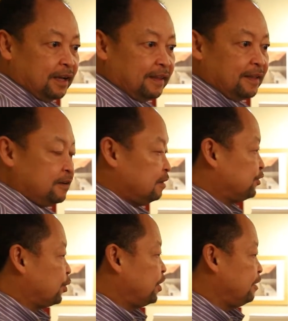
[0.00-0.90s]
And then you don't have
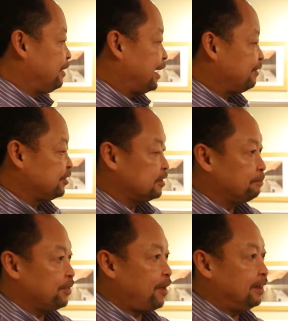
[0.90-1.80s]
to worry about having some
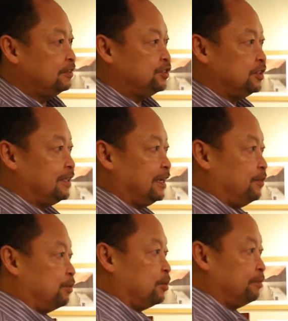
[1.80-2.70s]
pathologies down
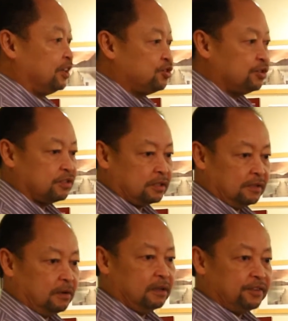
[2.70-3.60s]
the road because you're
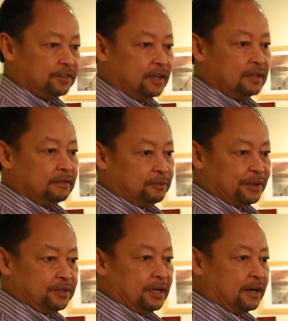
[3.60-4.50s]
all of a sudden,
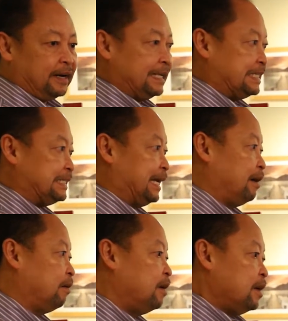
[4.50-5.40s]
especially at our age
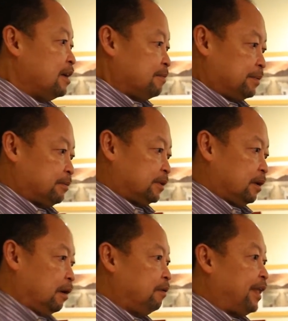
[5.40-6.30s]
now, people go,
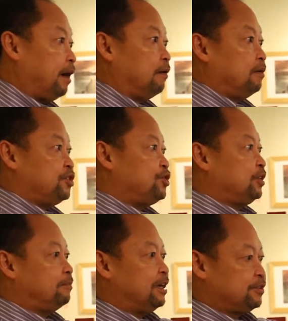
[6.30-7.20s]
oh, did you
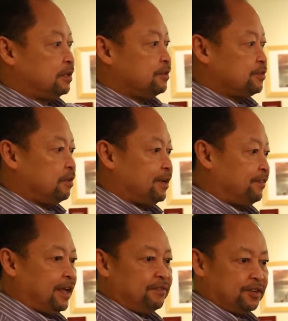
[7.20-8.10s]
hear about so-and-so? Now
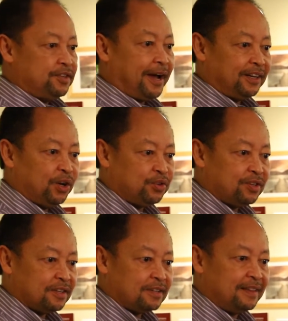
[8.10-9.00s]
they have this
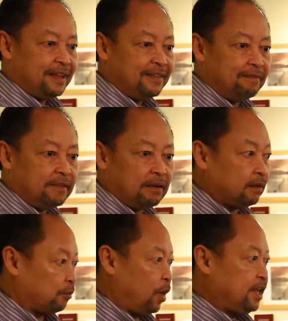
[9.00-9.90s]
diagnosis. And then they're
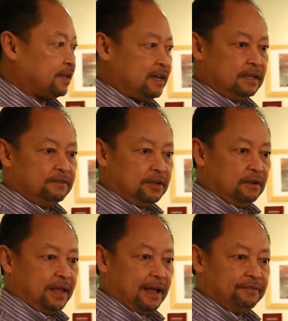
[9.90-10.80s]
like, what? I didn't even know
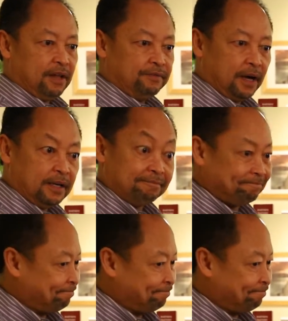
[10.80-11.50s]
that. I felt fine.